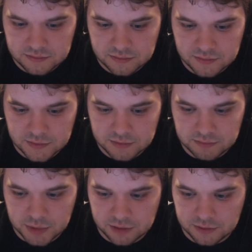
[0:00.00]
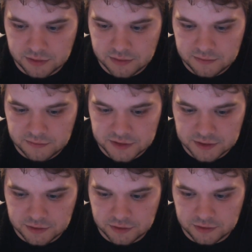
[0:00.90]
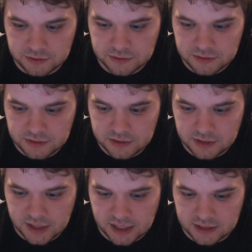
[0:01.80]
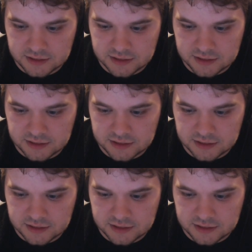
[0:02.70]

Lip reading: both physical and